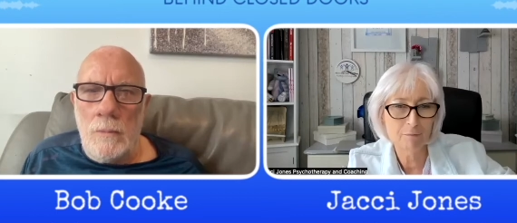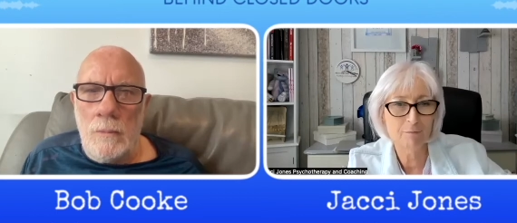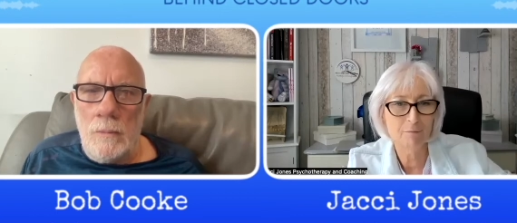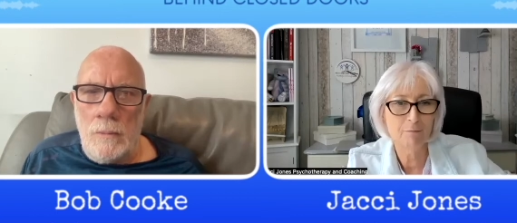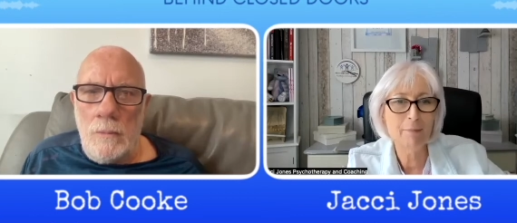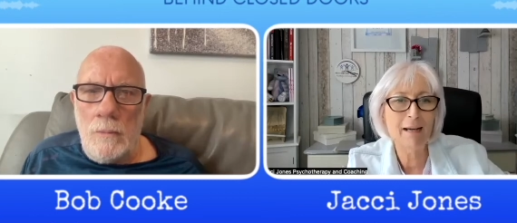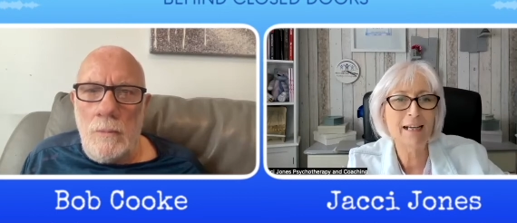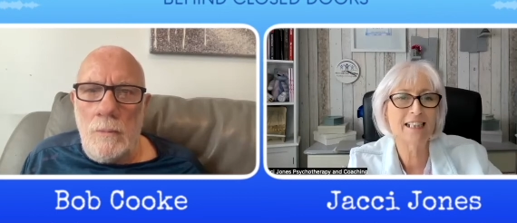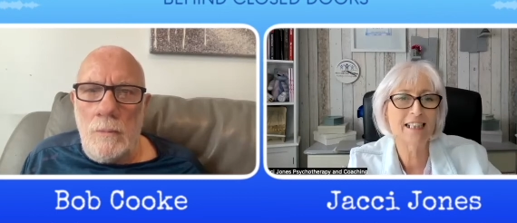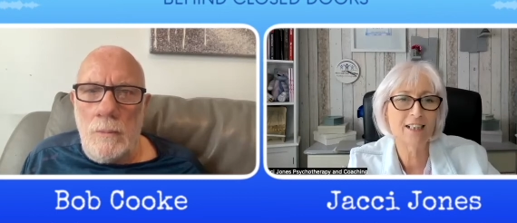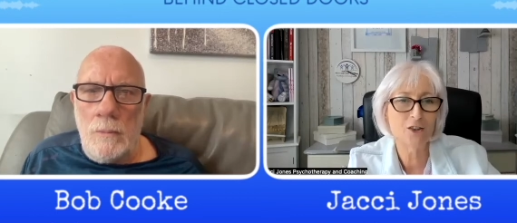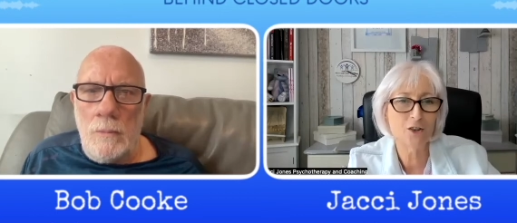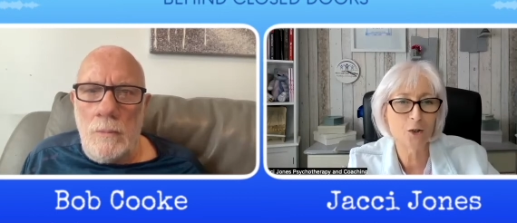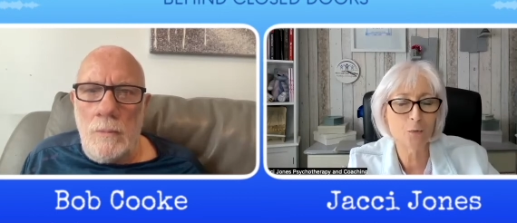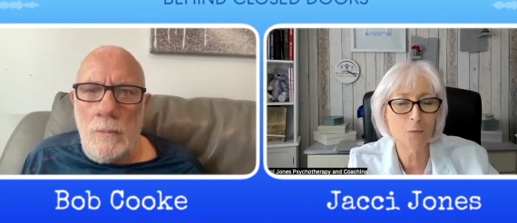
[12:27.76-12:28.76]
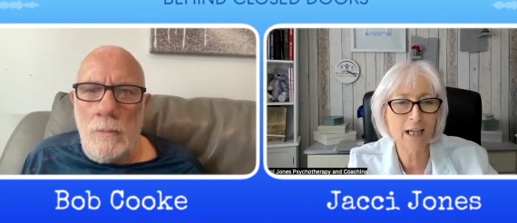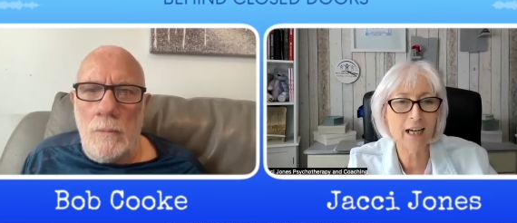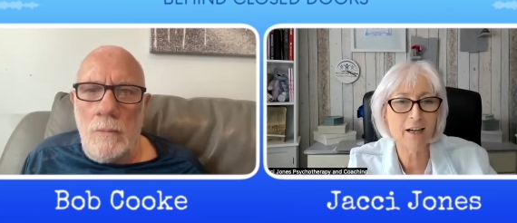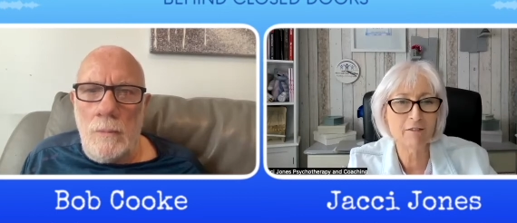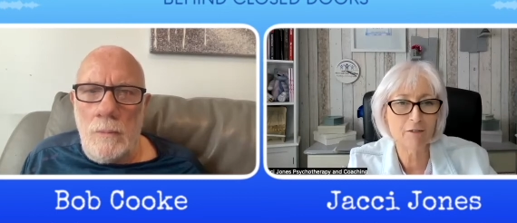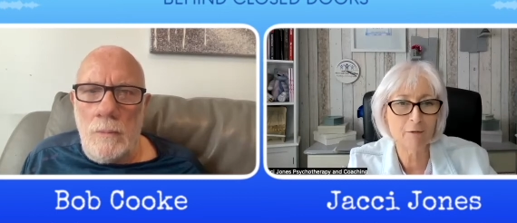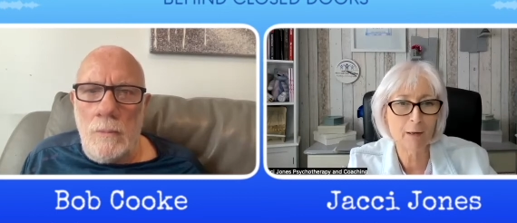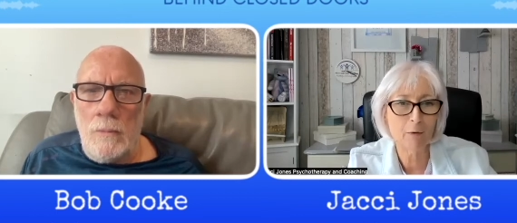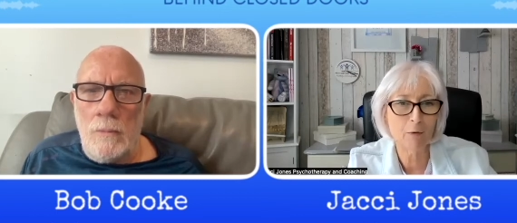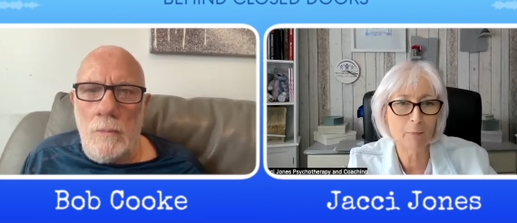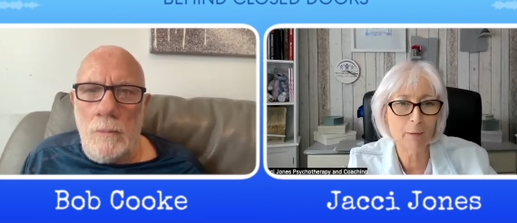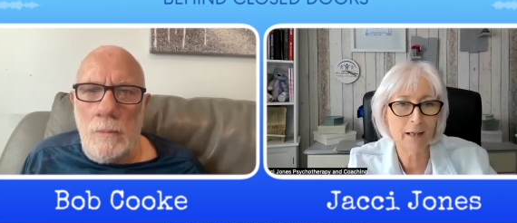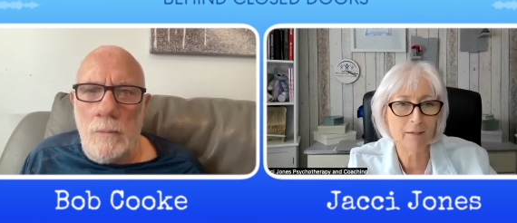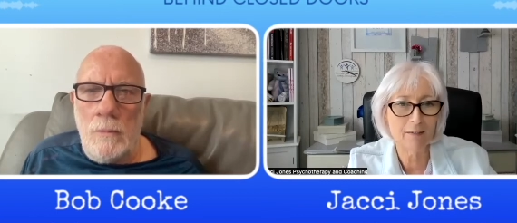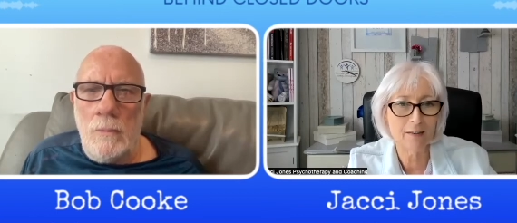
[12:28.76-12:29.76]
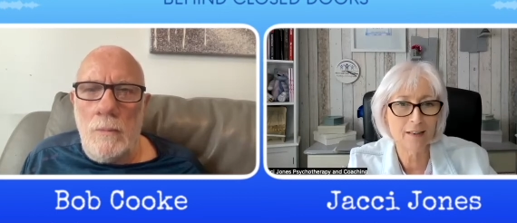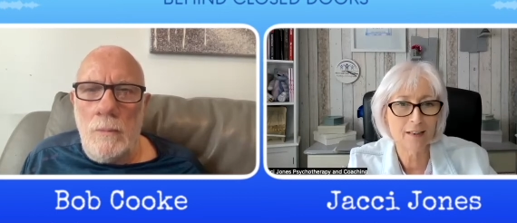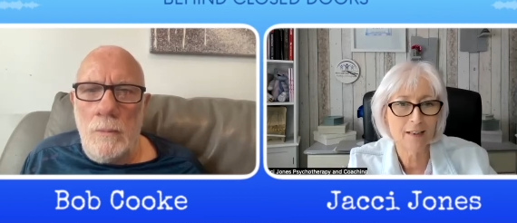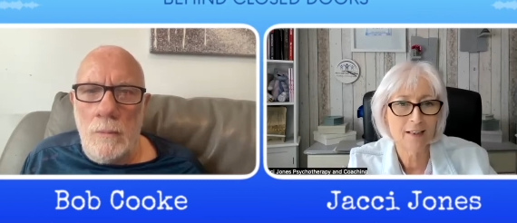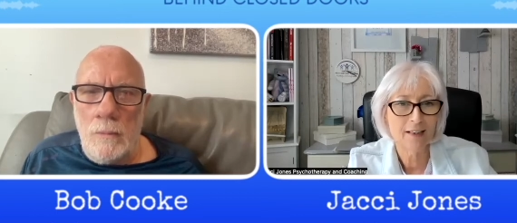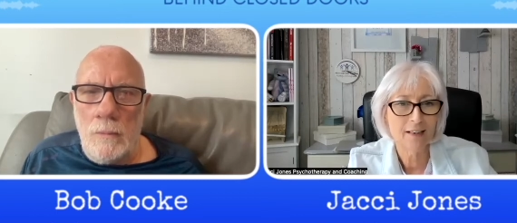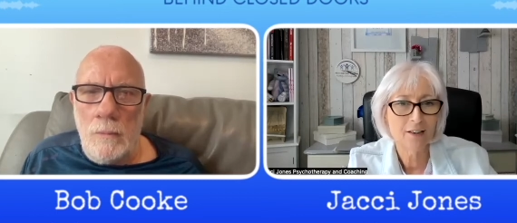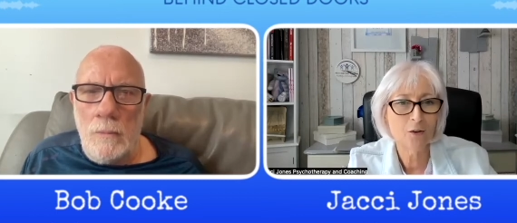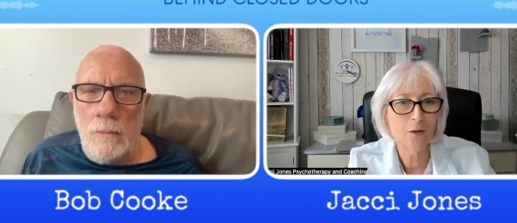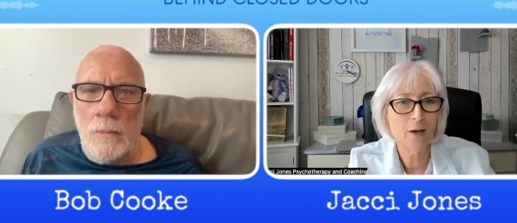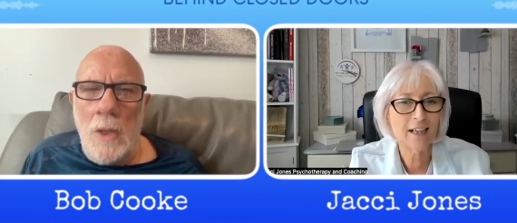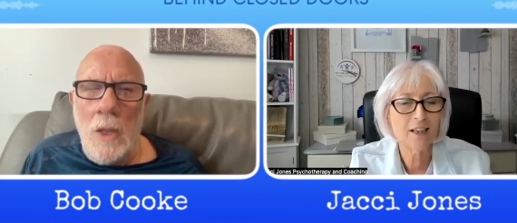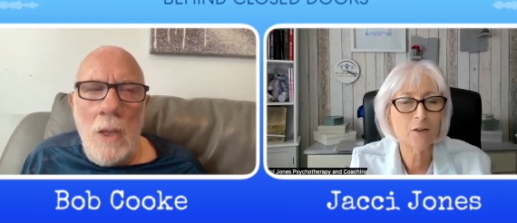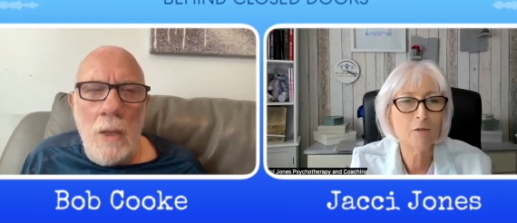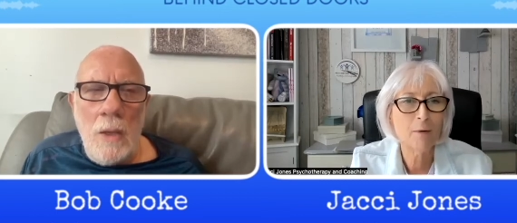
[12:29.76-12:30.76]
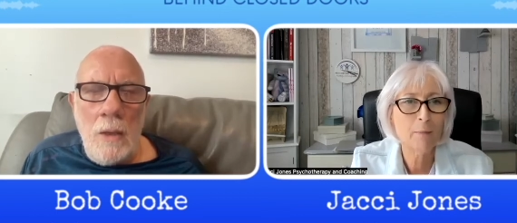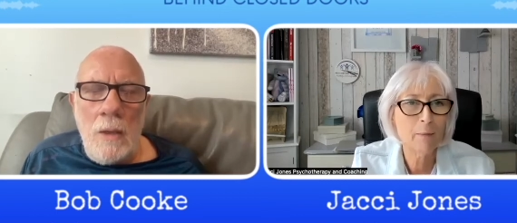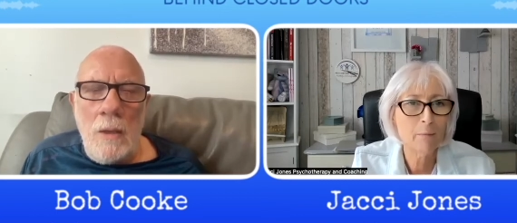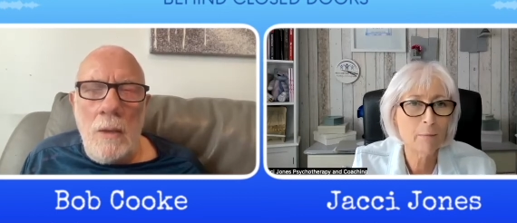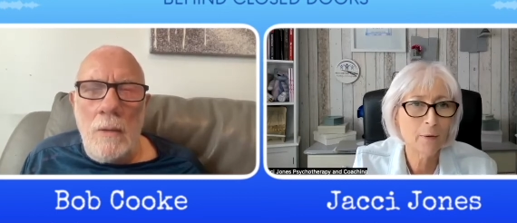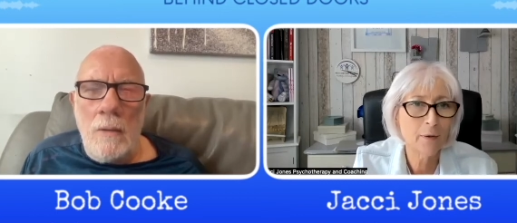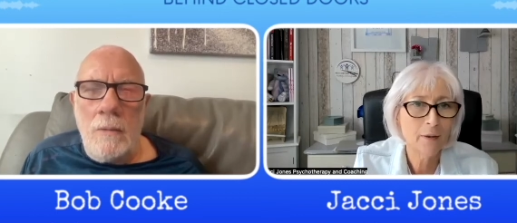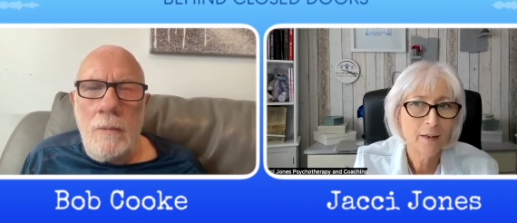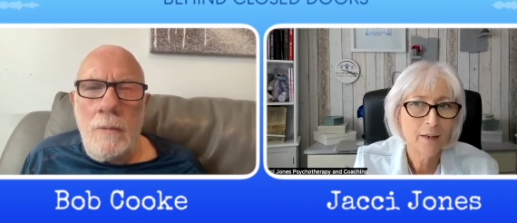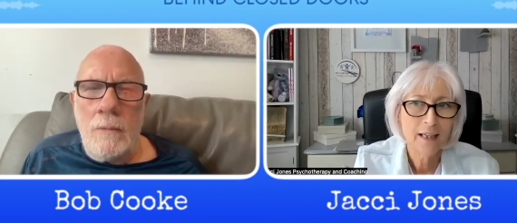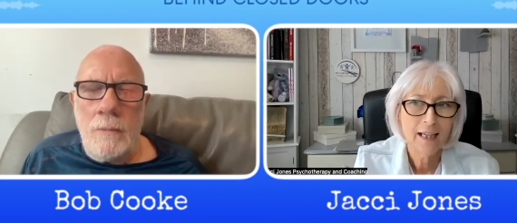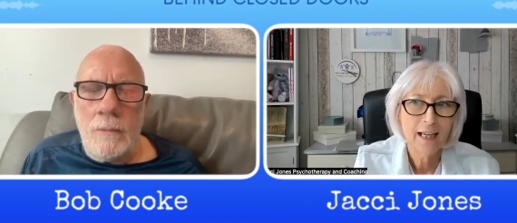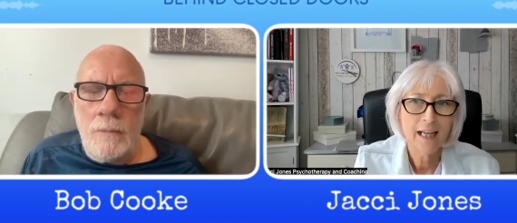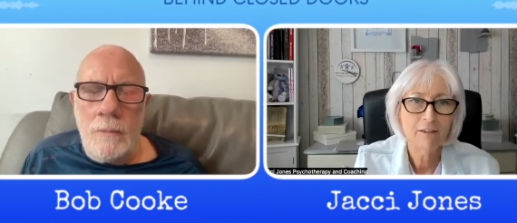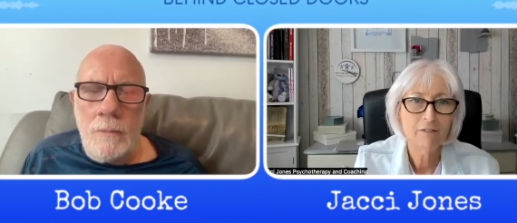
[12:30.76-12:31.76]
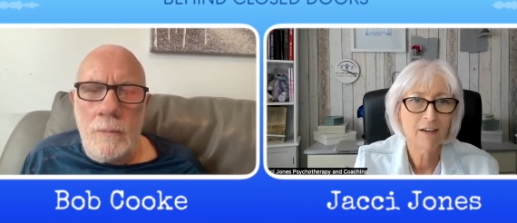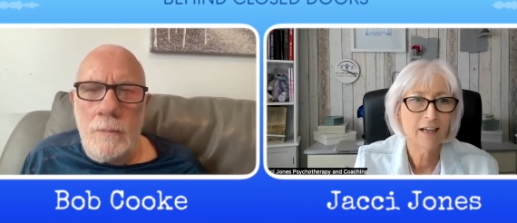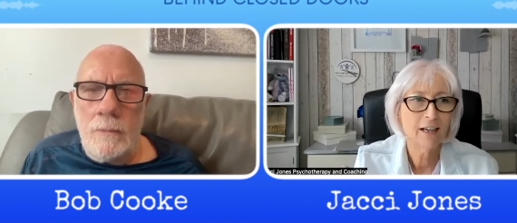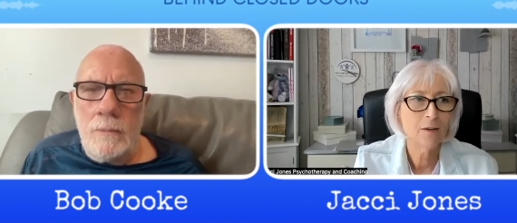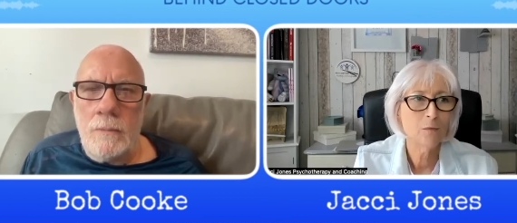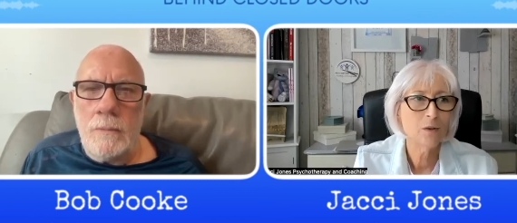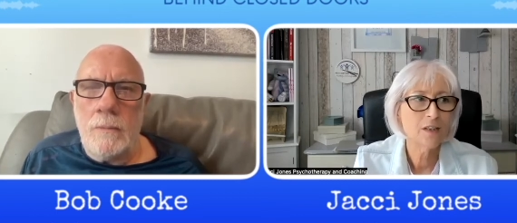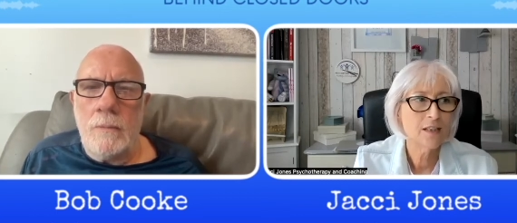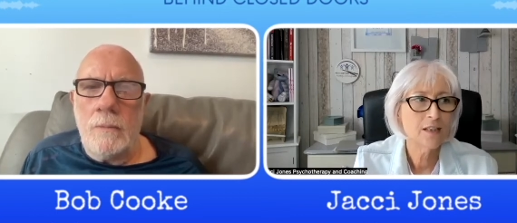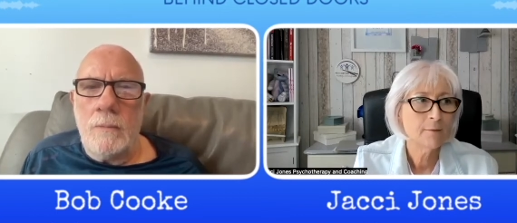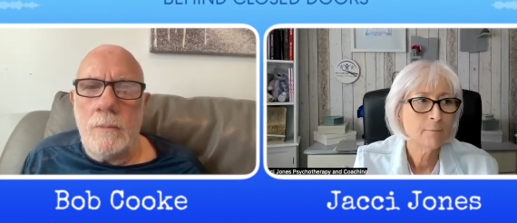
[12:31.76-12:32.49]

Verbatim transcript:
Speaker 1: message that we get from our parents you know i can remember if i was